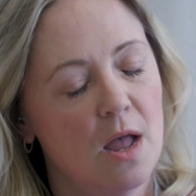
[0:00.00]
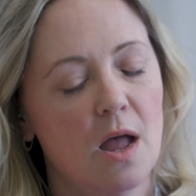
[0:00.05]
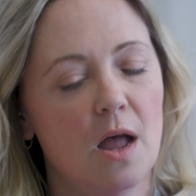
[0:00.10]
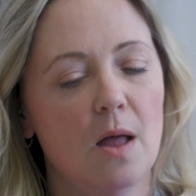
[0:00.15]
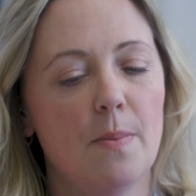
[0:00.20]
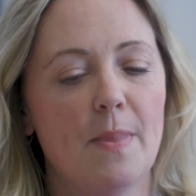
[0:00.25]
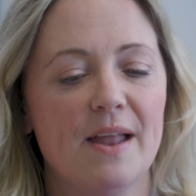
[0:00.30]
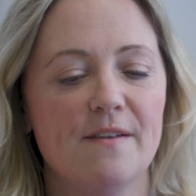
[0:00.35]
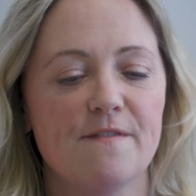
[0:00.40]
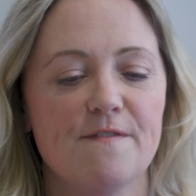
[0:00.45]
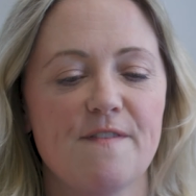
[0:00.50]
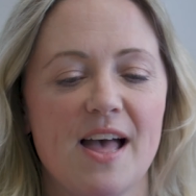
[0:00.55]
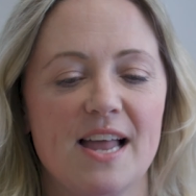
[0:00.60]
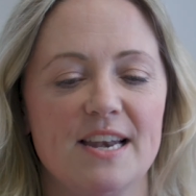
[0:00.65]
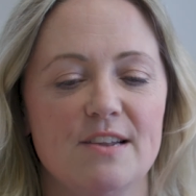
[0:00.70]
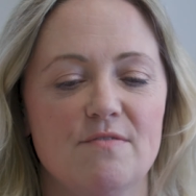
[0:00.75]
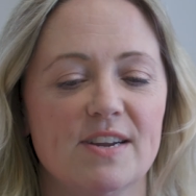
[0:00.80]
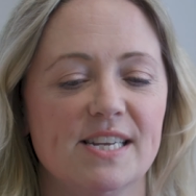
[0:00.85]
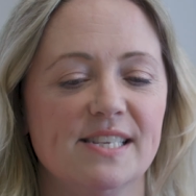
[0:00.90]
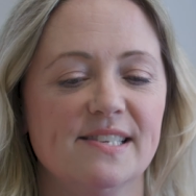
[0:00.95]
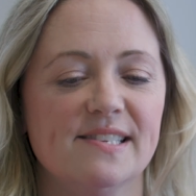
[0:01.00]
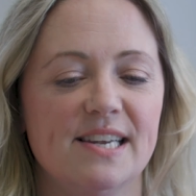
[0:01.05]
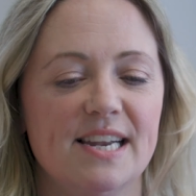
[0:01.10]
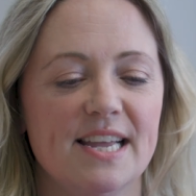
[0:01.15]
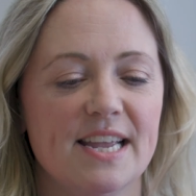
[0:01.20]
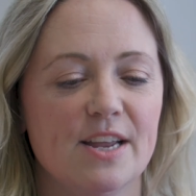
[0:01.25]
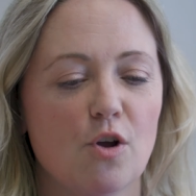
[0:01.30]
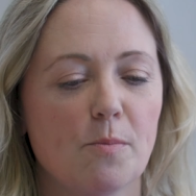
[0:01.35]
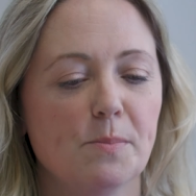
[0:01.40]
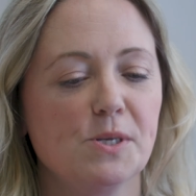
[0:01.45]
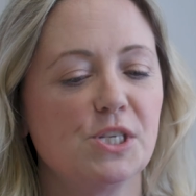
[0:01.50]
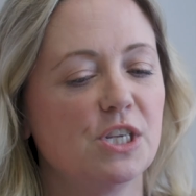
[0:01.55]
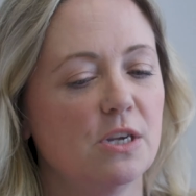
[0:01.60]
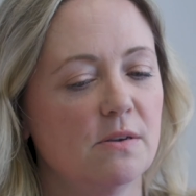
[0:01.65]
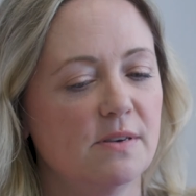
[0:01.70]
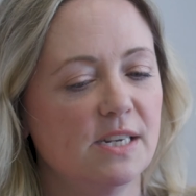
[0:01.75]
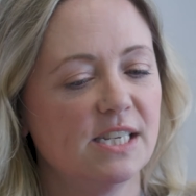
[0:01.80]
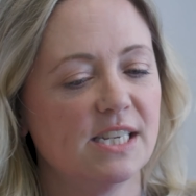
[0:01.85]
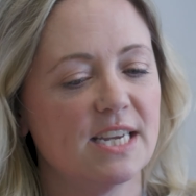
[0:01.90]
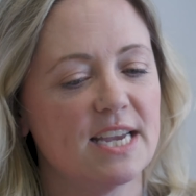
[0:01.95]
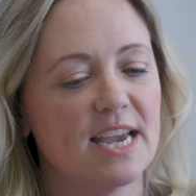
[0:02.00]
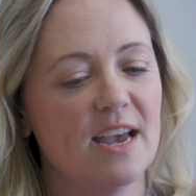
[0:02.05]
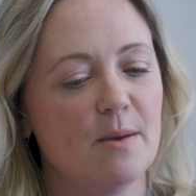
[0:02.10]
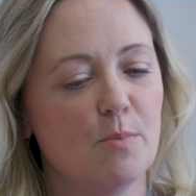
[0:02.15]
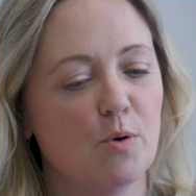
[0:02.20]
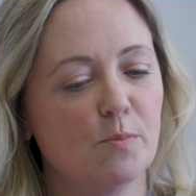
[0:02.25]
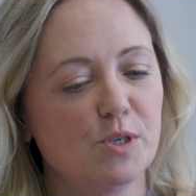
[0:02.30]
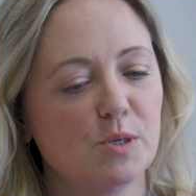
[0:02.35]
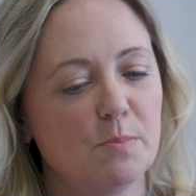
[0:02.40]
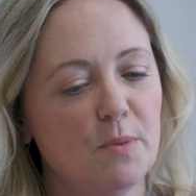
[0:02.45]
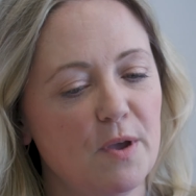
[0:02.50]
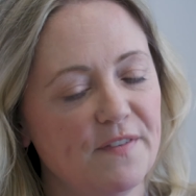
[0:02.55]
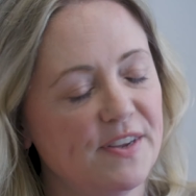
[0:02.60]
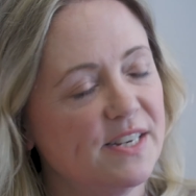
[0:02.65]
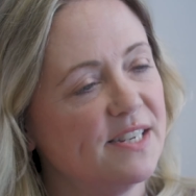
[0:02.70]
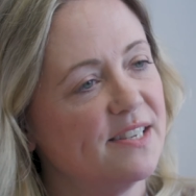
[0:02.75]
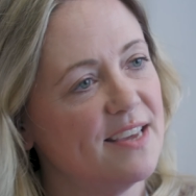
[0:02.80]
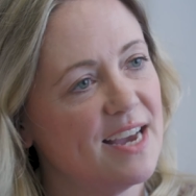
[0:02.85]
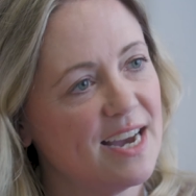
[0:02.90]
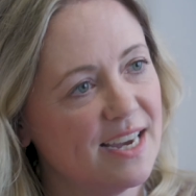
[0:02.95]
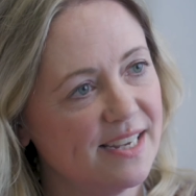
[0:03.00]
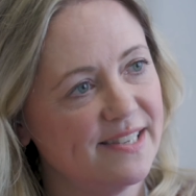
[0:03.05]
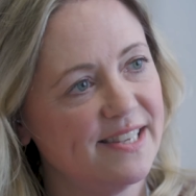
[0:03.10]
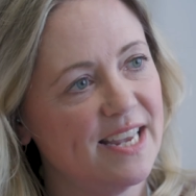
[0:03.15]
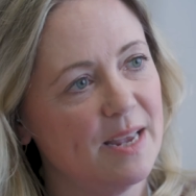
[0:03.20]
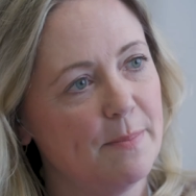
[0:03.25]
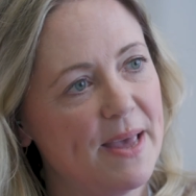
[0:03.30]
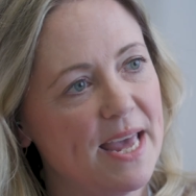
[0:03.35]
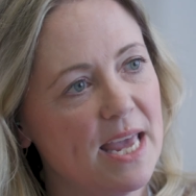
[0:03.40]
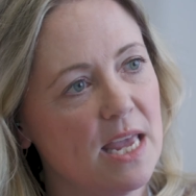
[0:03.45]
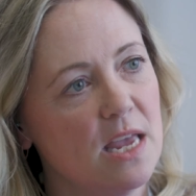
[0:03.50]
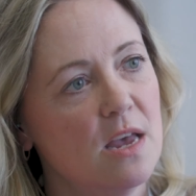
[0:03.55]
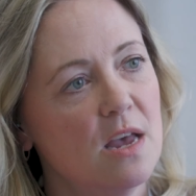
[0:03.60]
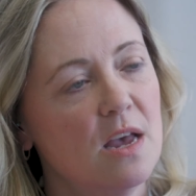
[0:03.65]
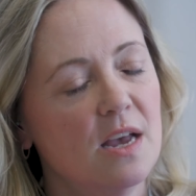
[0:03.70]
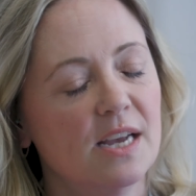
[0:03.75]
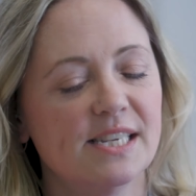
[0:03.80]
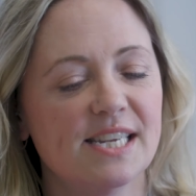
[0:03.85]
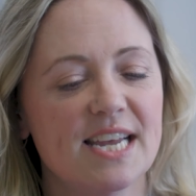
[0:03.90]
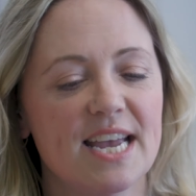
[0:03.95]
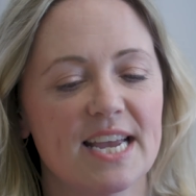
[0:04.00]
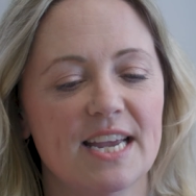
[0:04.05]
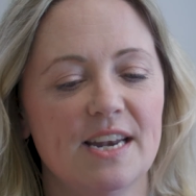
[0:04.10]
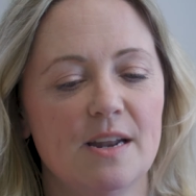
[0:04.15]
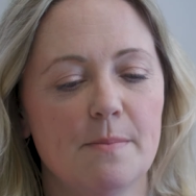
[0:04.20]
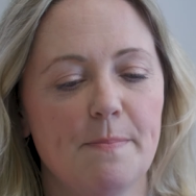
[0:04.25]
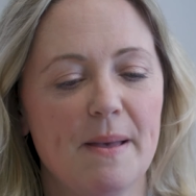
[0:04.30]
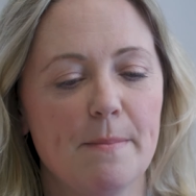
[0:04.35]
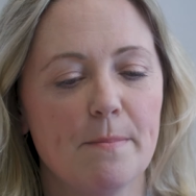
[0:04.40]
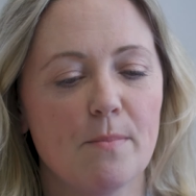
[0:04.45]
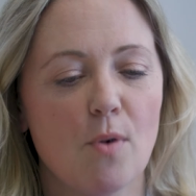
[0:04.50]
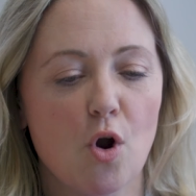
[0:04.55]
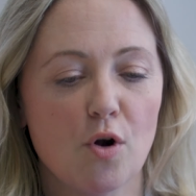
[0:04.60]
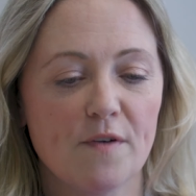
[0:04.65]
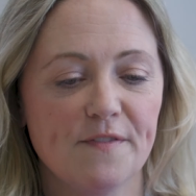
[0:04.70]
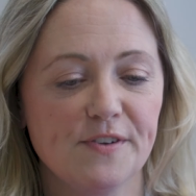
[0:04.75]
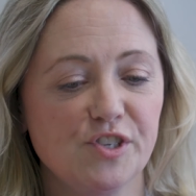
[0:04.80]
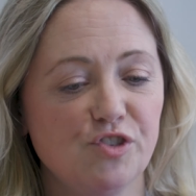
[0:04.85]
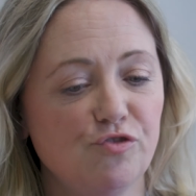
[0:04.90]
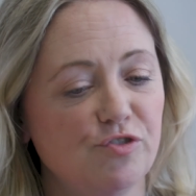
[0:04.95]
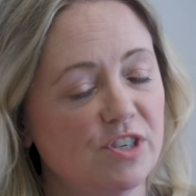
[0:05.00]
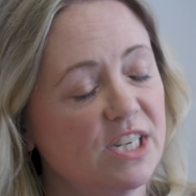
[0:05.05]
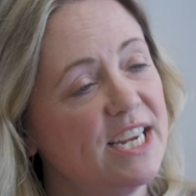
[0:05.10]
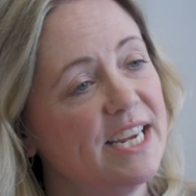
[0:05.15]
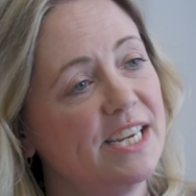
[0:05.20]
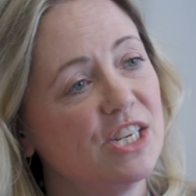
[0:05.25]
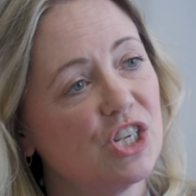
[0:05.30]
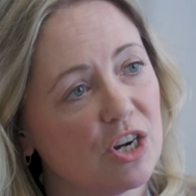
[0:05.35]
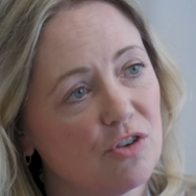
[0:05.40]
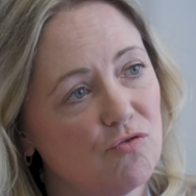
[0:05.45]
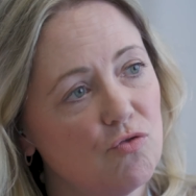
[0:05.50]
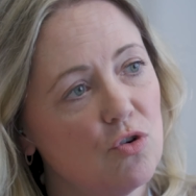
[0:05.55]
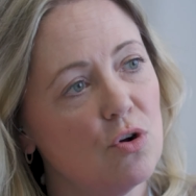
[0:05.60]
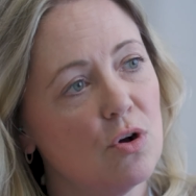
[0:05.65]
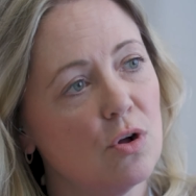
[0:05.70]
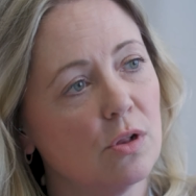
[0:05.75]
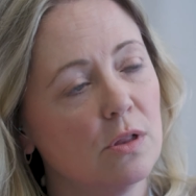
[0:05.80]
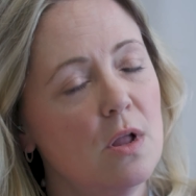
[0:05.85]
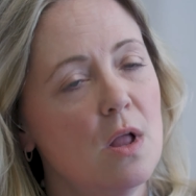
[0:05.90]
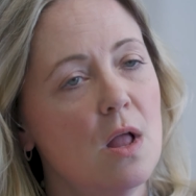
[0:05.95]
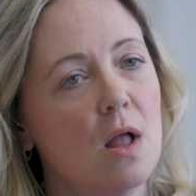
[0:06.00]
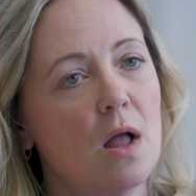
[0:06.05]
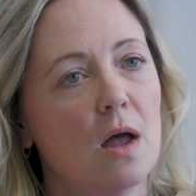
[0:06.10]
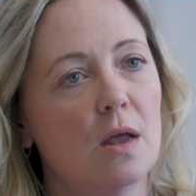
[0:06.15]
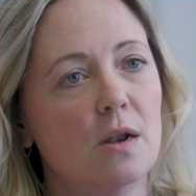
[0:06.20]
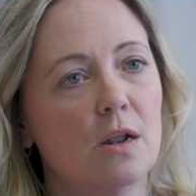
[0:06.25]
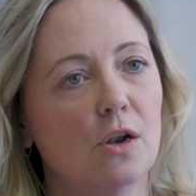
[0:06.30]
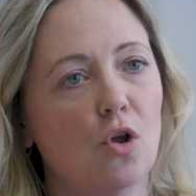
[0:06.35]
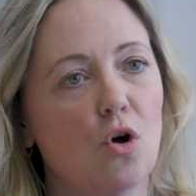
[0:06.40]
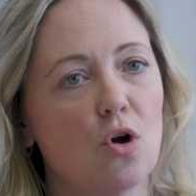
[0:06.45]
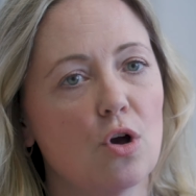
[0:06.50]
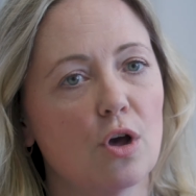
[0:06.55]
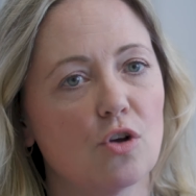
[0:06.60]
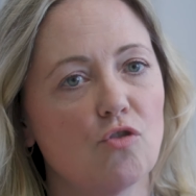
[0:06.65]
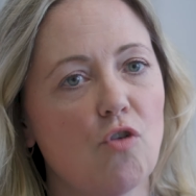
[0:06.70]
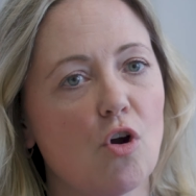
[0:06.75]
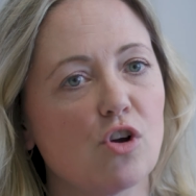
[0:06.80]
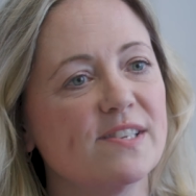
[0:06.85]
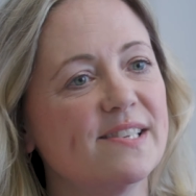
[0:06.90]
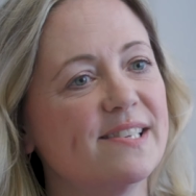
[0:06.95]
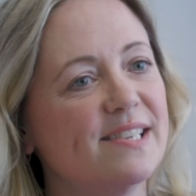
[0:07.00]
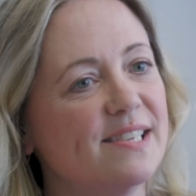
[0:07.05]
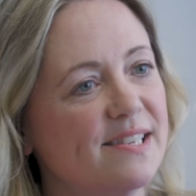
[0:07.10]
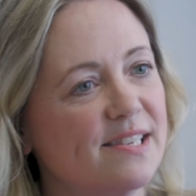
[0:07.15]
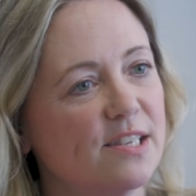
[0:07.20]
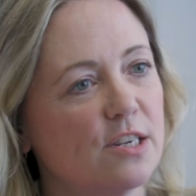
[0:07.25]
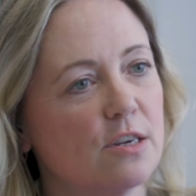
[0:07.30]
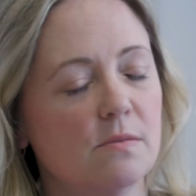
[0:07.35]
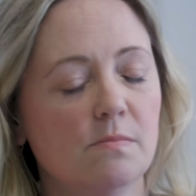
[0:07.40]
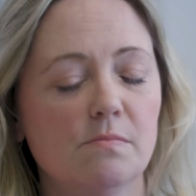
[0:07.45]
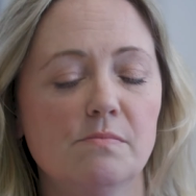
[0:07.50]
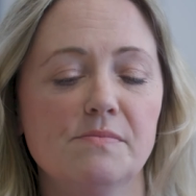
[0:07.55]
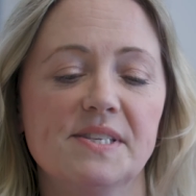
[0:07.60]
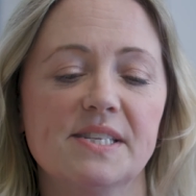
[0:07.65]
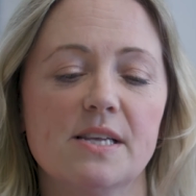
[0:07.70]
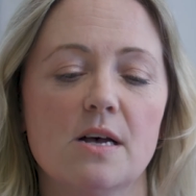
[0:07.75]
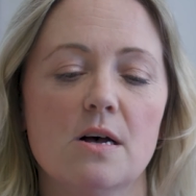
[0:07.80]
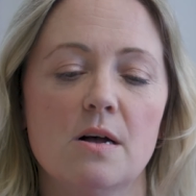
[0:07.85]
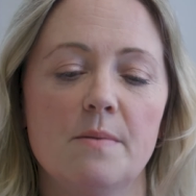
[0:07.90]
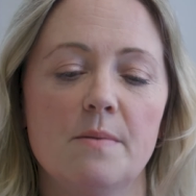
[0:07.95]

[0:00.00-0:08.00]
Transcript: And then fairly recently, an opportunity came up to move into the ICB, taking a bit more of a strategic role and a look across systems,